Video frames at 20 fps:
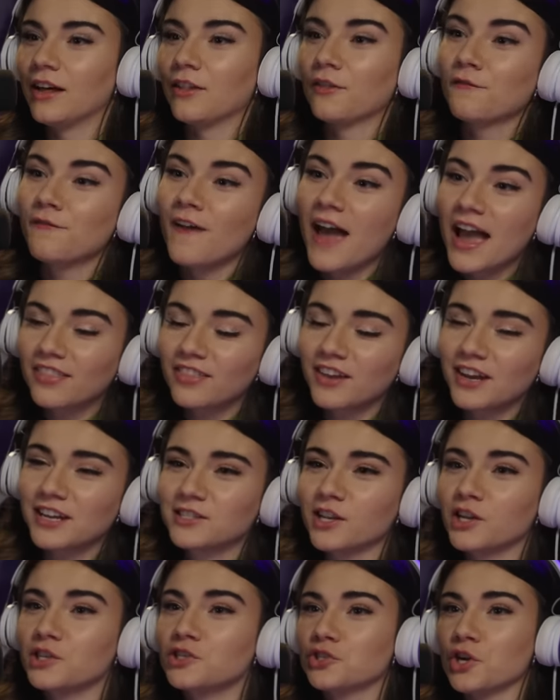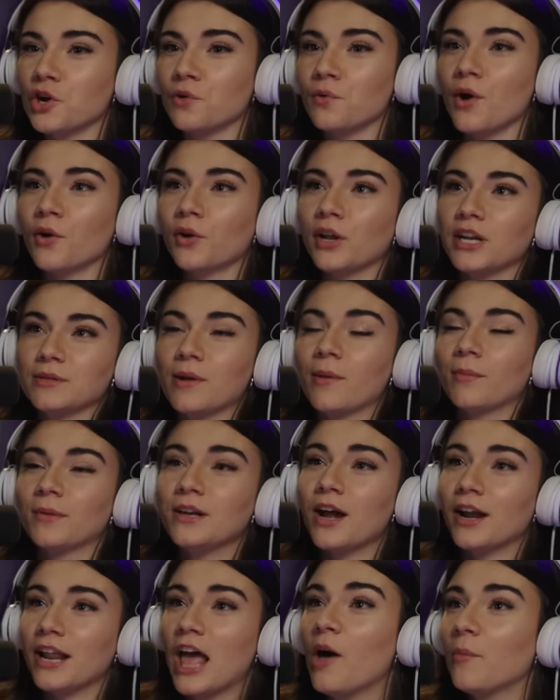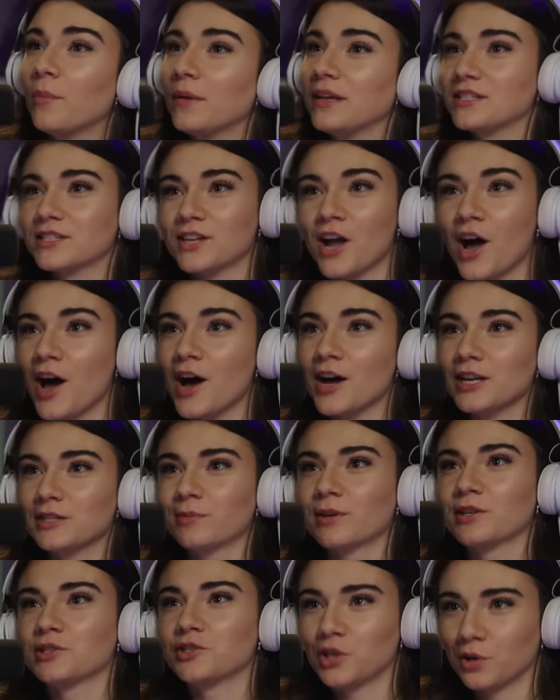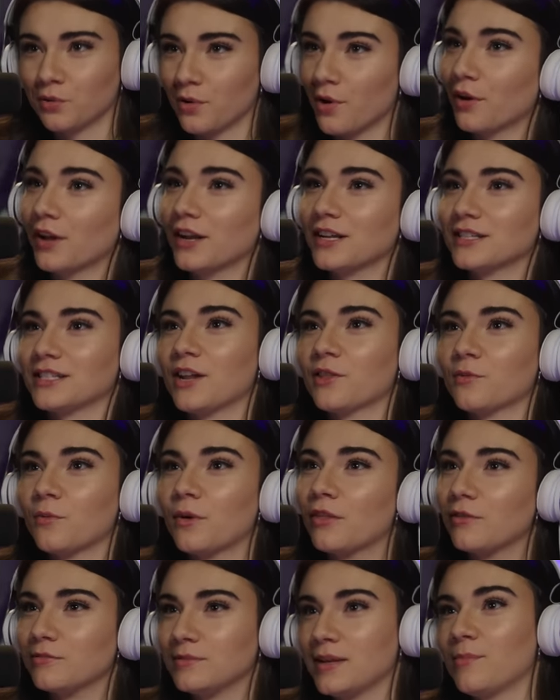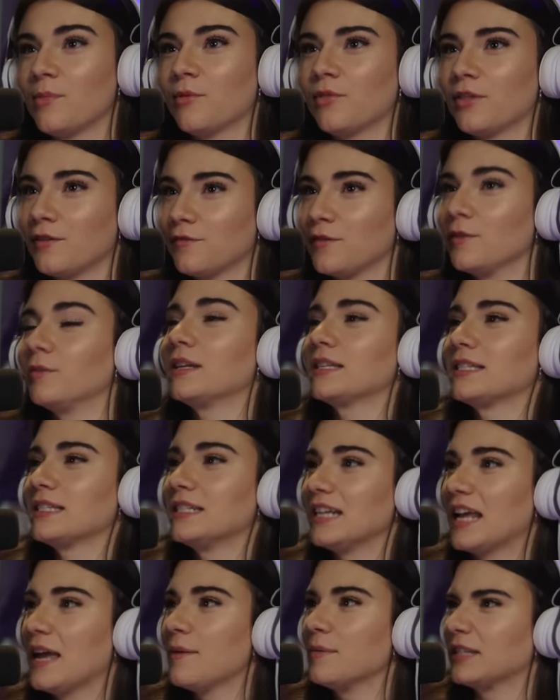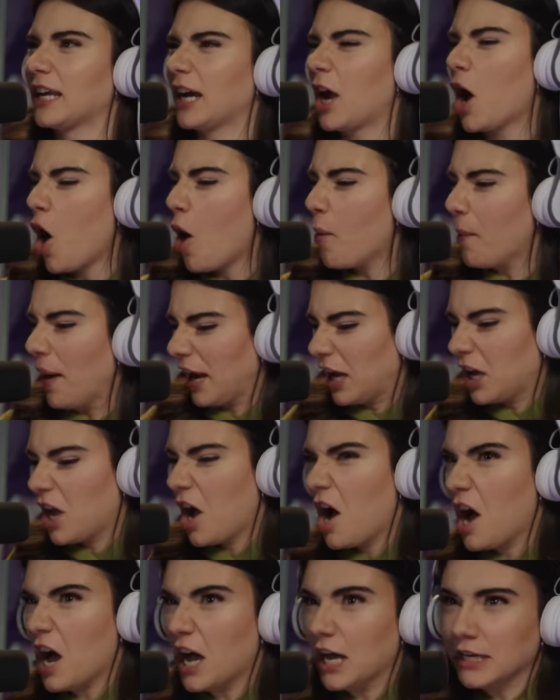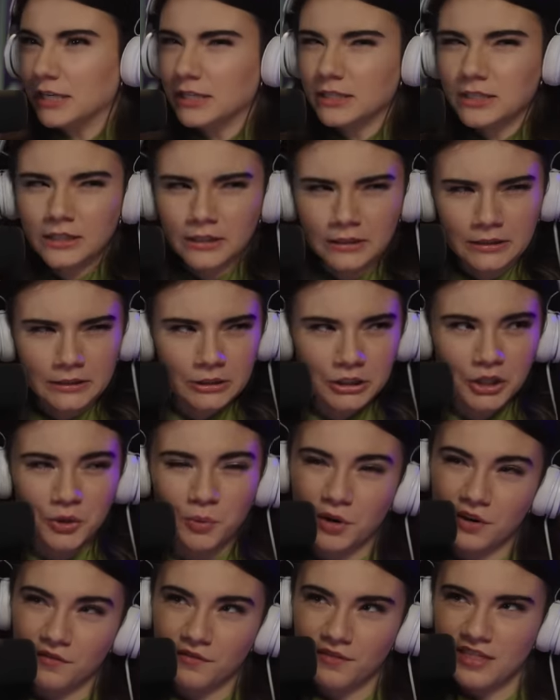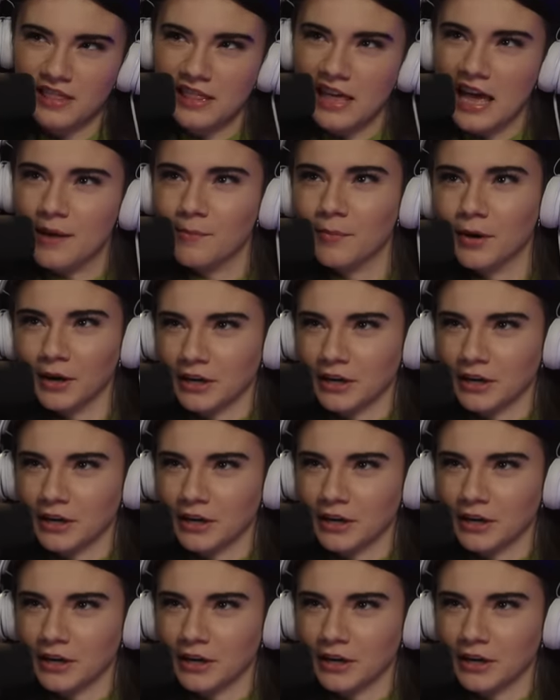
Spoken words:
Now, the fact that he's on Joe Rogan is probably not helping his cause because Joe Rogan is another one of those people that if you listen to him, it's like, oh my God, you're one of them,